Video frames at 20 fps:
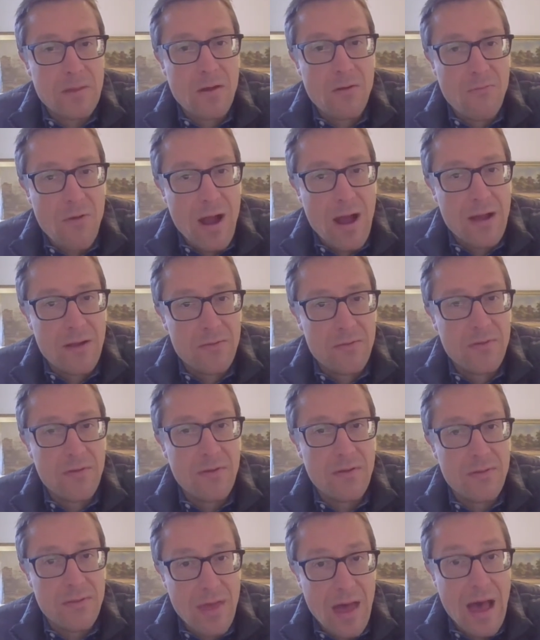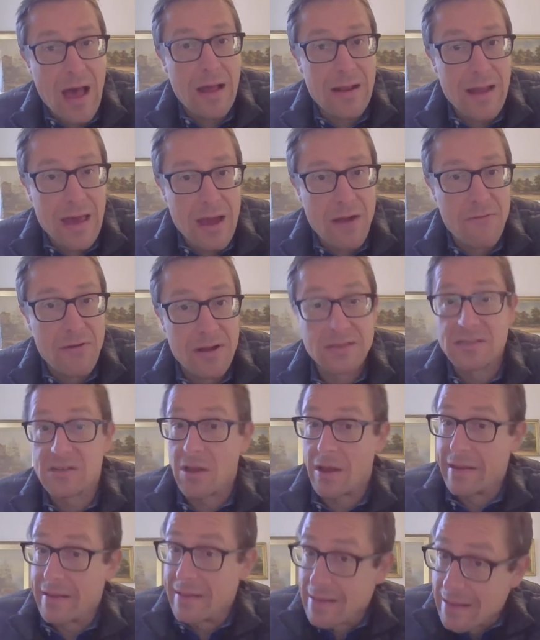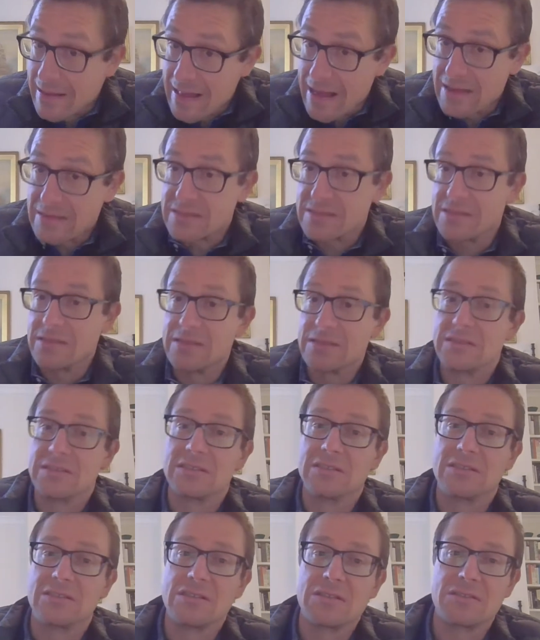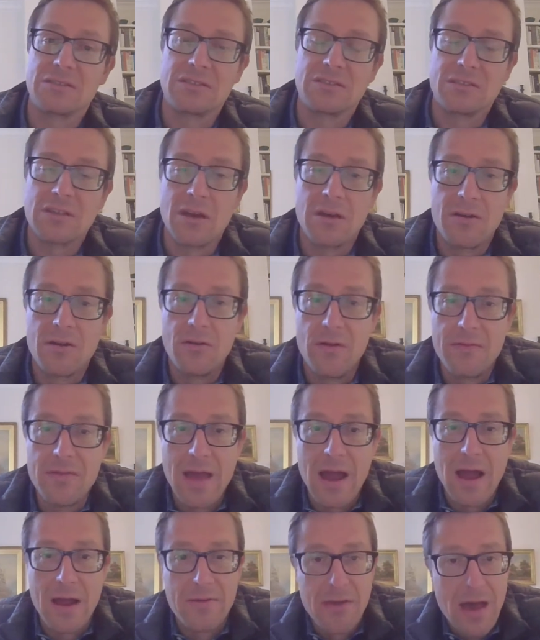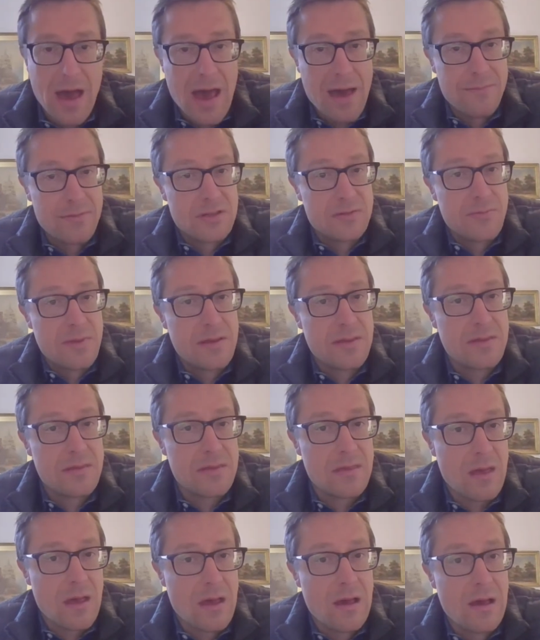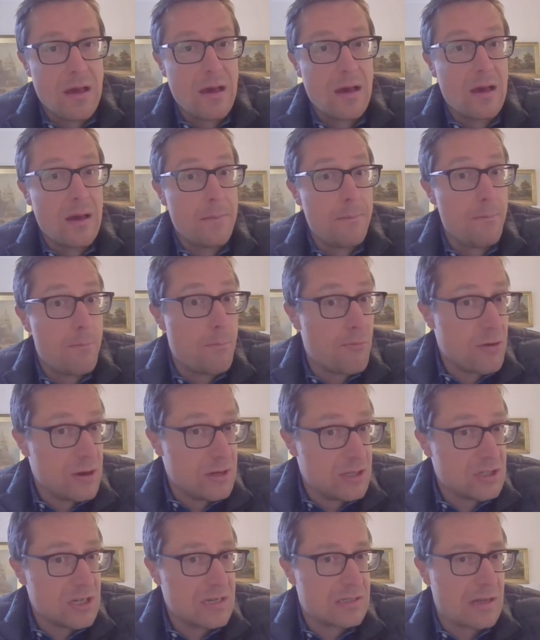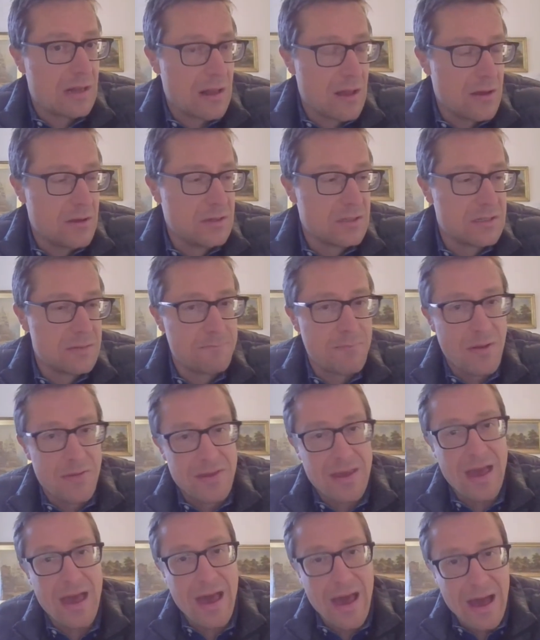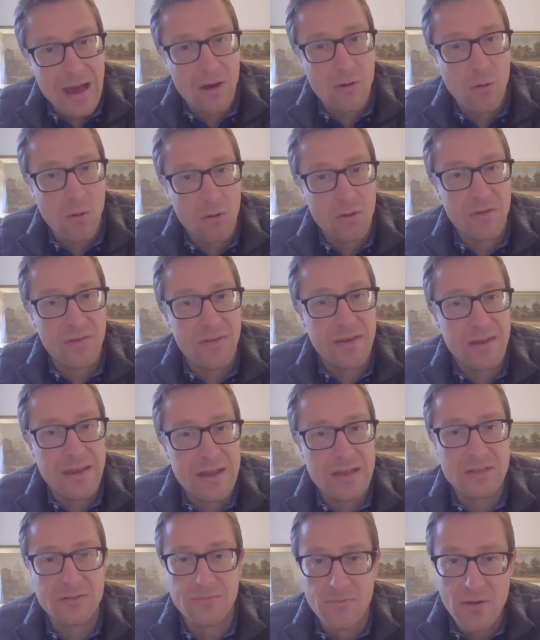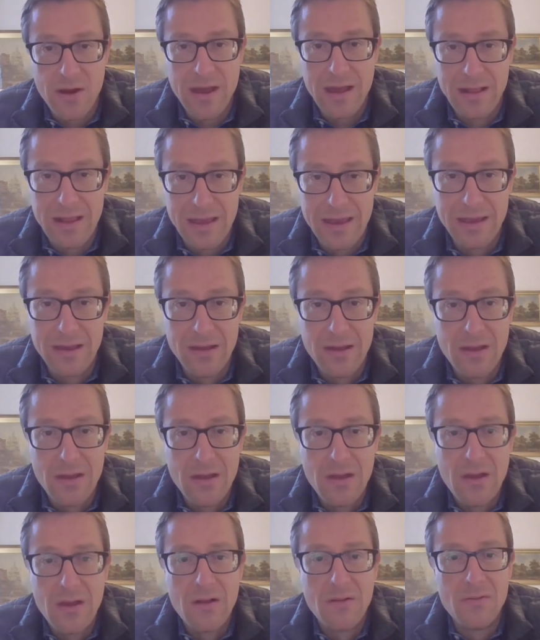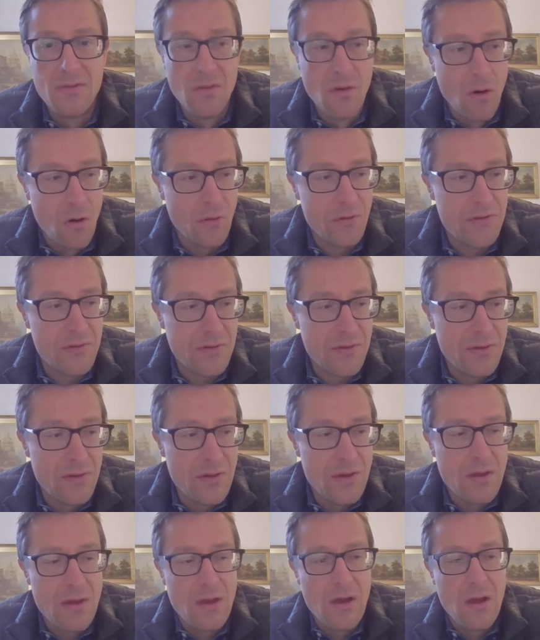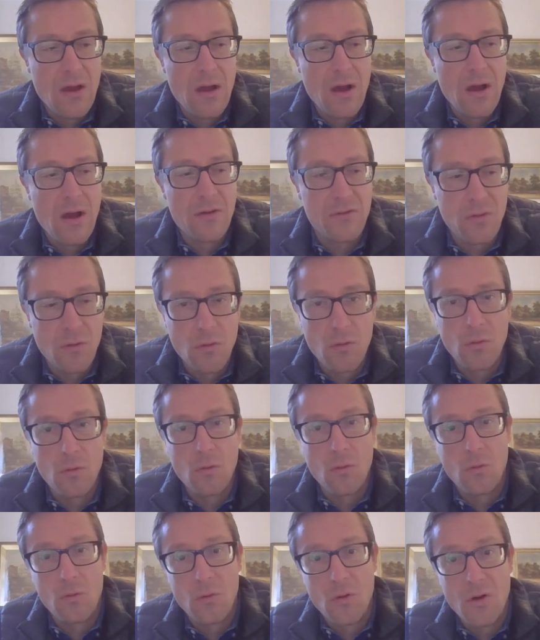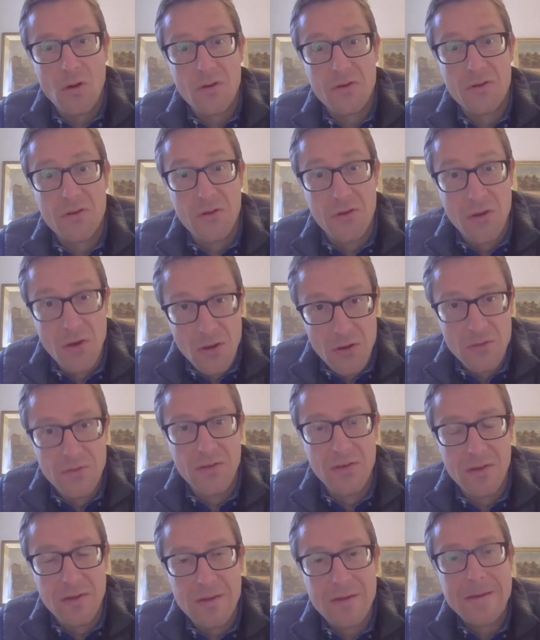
around that area, slightly less so now that Hammersmith Bridge is closed, but the air quality is really not at all good.